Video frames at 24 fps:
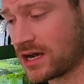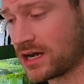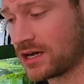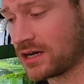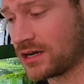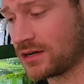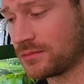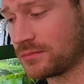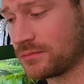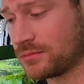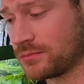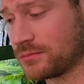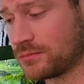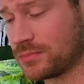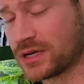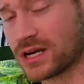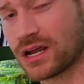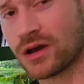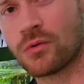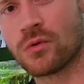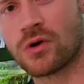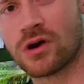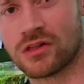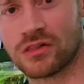
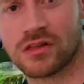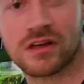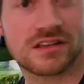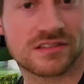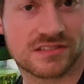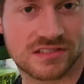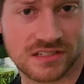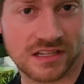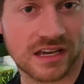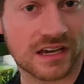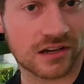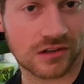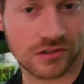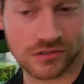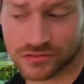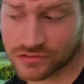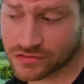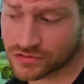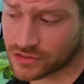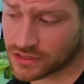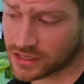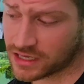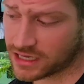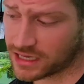But I want less
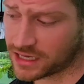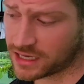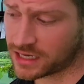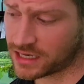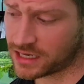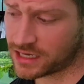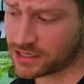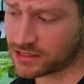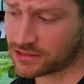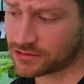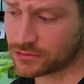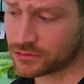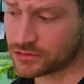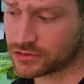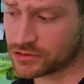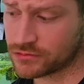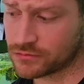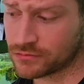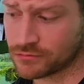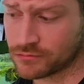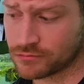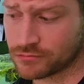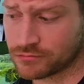snails, and